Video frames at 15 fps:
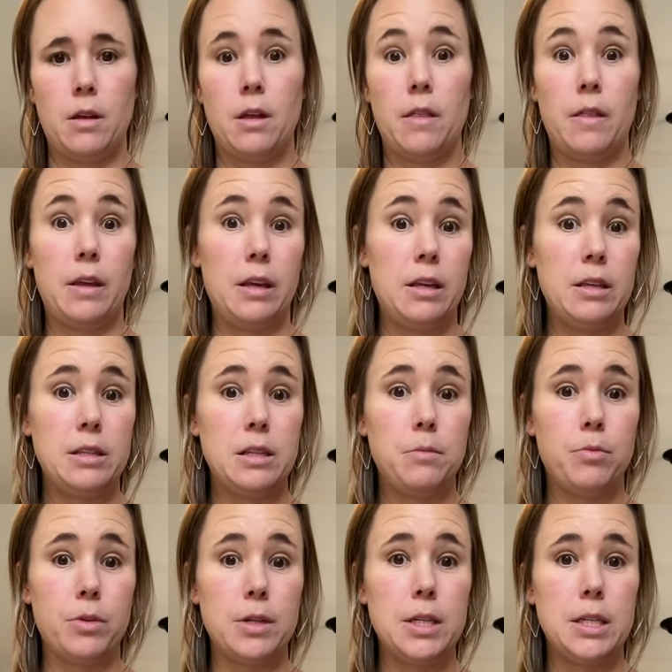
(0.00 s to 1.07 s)
the Easy
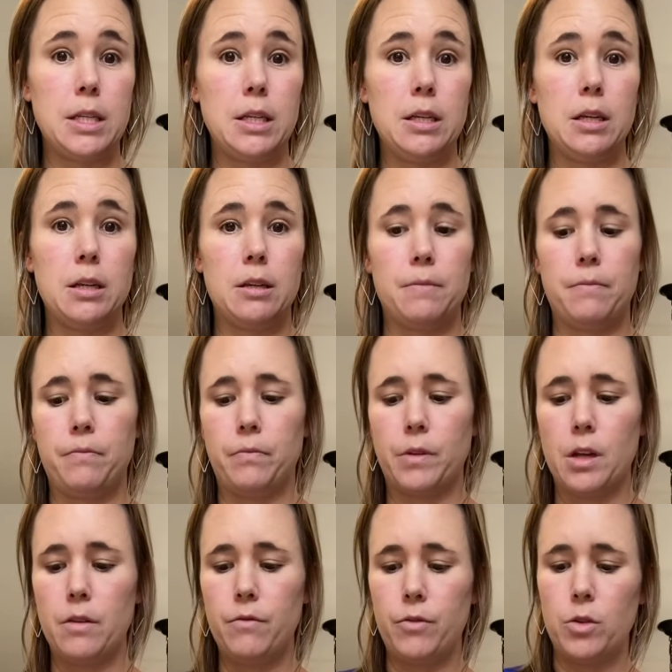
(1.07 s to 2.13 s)
Breezy
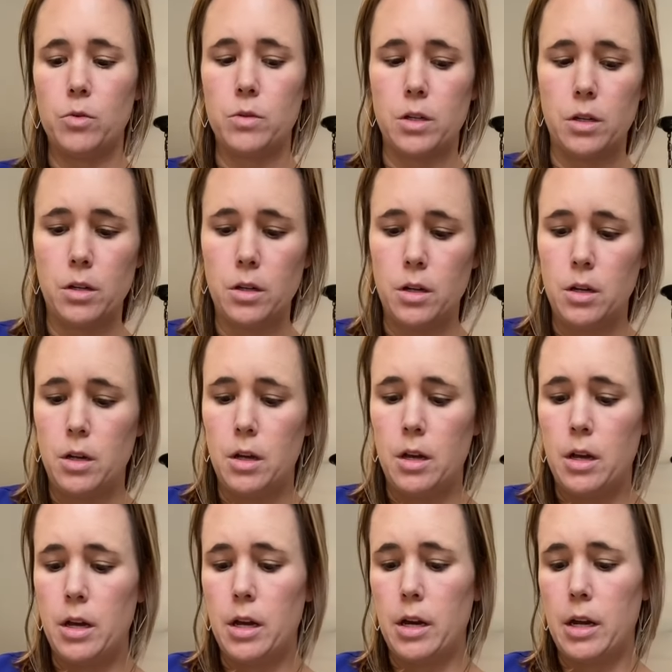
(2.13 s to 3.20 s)
infuser
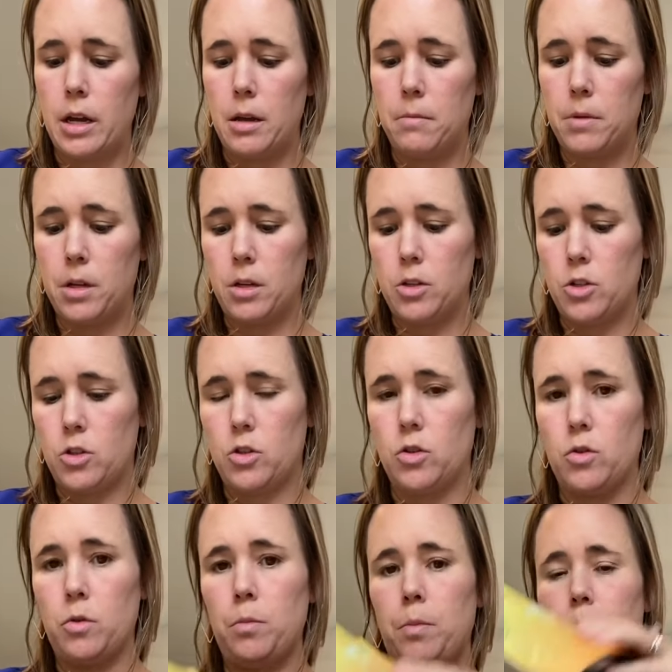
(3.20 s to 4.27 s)
and I am gonna
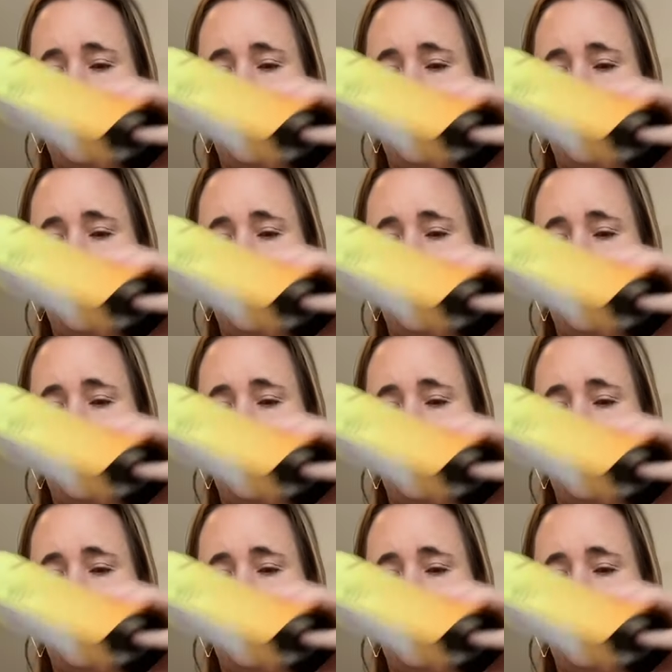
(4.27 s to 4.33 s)
scoop